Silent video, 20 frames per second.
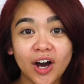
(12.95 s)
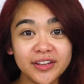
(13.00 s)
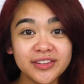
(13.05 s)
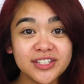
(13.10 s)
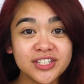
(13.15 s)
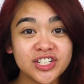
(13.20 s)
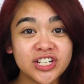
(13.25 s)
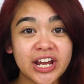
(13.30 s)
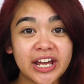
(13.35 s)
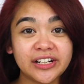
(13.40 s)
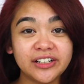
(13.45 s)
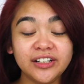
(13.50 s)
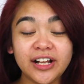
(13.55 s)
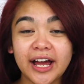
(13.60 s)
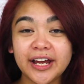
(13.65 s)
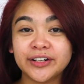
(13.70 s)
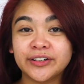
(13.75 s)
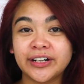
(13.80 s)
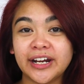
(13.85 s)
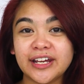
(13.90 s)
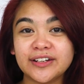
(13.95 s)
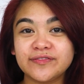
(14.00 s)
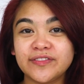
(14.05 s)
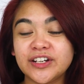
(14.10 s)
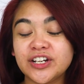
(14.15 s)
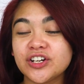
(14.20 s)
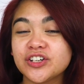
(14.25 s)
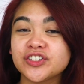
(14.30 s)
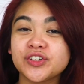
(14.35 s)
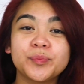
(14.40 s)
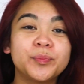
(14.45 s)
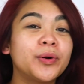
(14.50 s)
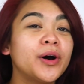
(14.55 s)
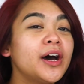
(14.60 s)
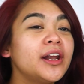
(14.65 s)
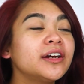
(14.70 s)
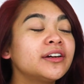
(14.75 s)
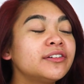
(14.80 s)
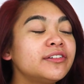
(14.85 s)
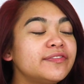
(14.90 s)
On this channel, I create videos on
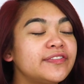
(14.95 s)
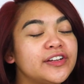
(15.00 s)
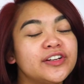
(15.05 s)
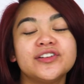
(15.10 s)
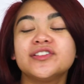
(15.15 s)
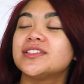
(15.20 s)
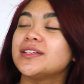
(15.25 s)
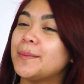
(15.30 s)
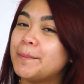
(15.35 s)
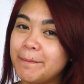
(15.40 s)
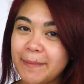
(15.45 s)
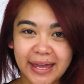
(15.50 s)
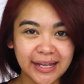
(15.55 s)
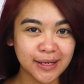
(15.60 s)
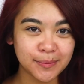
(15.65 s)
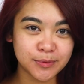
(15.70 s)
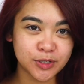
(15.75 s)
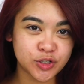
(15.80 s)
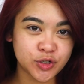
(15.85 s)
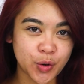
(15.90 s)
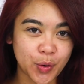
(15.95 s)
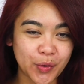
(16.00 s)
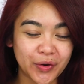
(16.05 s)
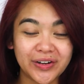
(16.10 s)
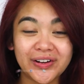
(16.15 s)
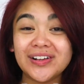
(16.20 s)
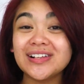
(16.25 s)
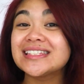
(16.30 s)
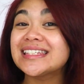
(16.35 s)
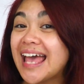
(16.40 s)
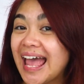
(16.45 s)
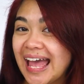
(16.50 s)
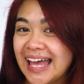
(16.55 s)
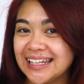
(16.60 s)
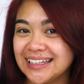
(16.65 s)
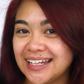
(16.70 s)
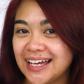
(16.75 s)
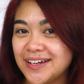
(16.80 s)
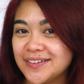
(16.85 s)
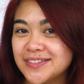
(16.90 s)
product reviews, makeup tutorials,
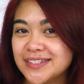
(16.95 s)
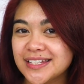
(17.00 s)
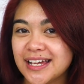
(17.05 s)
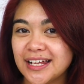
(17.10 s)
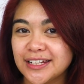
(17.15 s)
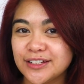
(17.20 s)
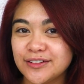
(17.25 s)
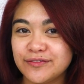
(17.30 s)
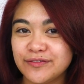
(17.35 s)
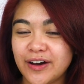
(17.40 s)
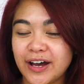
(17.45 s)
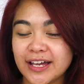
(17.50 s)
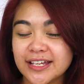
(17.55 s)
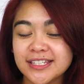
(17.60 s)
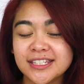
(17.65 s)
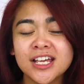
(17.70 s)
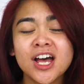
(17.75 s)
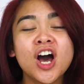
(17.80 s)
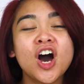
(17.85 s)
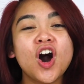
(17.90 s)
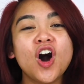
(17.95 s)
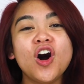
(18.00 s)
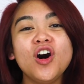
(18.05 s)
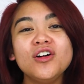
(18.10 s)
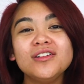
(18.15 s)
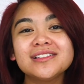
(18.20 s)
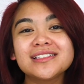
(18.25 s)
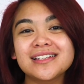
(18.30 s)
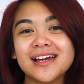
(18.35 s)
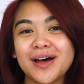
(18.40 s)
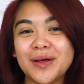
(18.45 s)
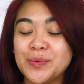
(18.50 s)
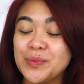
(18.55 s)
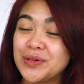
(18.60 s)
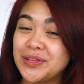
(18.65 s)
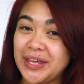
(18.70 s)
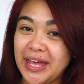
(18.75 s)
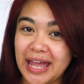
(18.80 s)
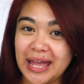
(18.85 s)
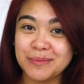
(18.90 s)
and lifestyle advice, all done
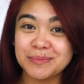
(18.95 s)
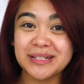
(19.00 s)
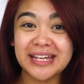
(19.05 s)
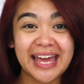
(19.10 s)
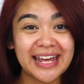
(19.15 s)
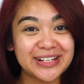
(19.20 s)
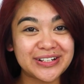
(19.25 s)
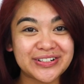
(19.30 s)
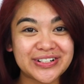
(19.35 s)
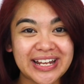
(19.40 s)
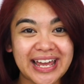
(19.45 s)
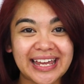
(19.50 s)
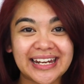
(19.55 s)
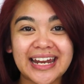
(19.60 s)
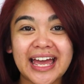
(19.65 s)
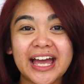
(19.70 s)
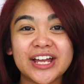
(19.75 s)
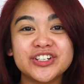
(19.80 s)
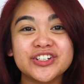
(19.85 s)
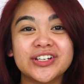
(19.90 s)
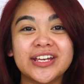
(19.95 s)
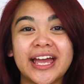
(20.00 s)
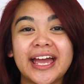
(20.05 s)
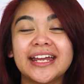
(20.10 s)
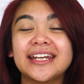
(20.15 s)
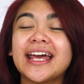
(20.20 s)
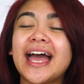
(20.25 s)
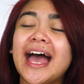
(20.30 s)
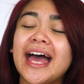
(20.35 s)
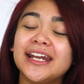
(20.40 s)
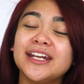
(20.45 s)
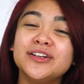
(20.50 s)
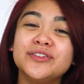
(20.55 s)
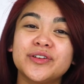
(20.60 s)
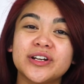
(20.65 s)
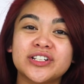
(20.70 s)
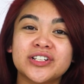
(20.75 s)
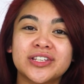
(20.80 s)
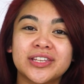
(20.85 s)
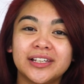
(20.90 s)
with the aim to entertain, educate, and
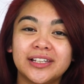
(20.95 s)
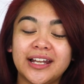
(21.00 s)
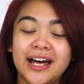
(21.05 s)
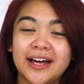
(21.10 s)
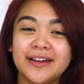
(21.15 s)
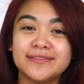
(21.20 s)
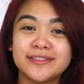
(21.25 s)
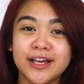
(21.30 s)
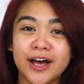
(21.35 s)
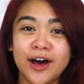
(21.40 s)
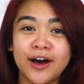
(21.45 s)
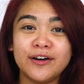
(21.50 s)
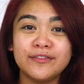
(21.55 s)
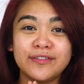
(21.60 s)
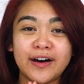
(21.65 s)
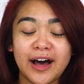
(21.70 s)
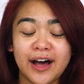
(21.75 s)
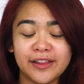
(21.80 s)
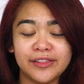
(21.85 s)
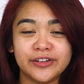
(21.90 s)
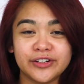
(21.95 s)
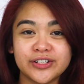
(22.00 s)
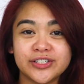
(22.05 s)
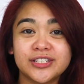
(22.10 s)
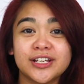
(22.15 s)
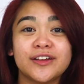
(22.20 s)
enrich the lives of others.